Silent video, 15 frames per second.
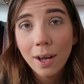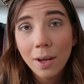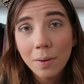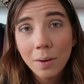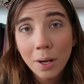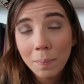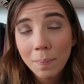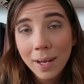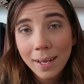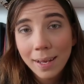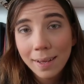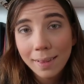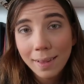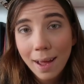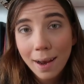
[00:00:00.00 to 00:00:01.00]
I'm not
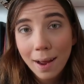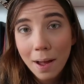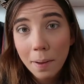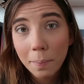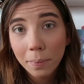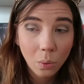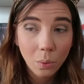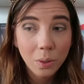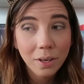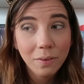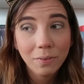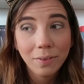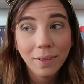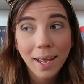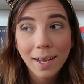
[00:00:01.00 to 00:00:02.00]
making that up.
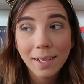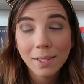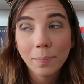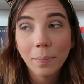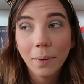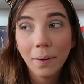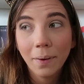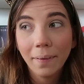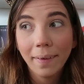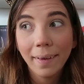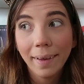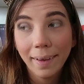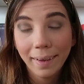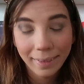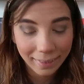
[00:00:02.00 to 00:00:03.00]
Weird flex, but
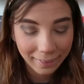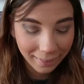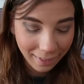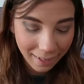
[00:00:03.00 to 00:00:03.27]
okay.